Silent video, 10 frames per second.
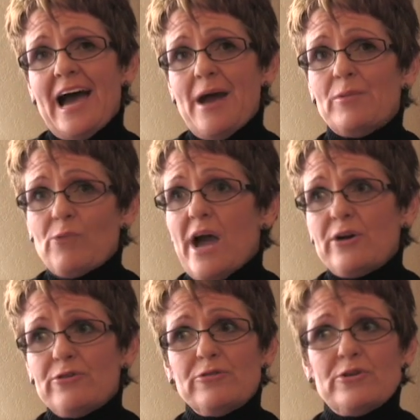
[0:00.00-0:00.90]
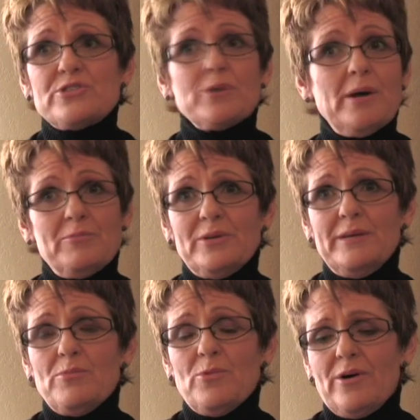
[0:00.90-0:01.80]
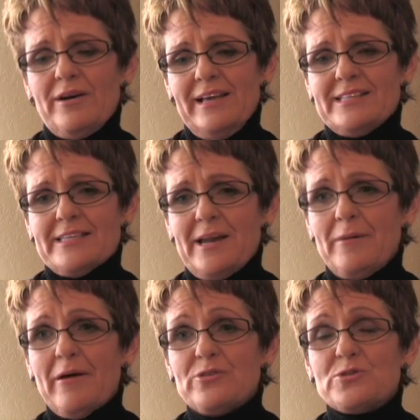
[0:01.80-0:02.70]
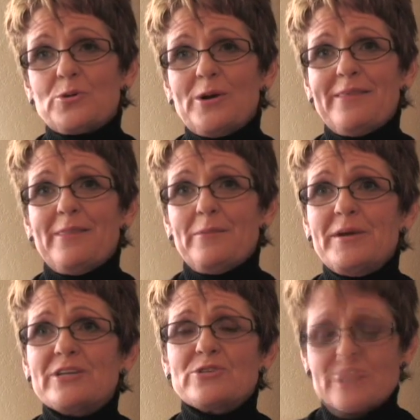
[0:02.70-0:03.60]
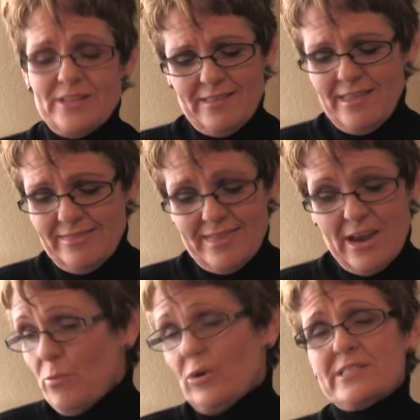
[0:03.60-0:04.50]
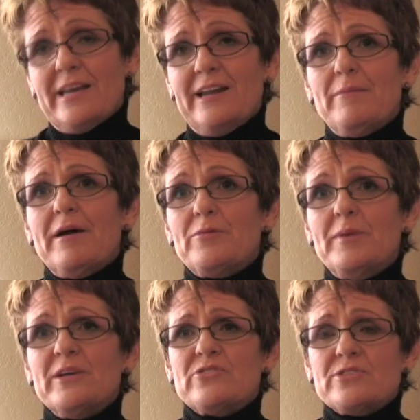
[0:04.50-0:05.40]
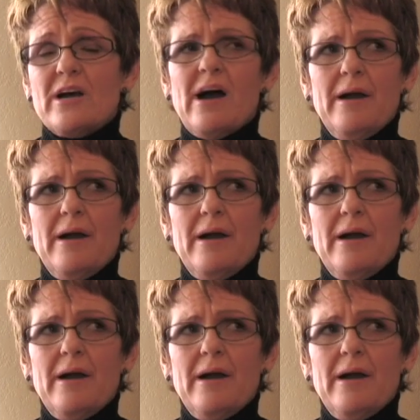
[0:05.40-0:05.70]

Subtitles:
I'm a writer first, so I'm really more excited about the story than the pictures, and then they're more excited about the pictures,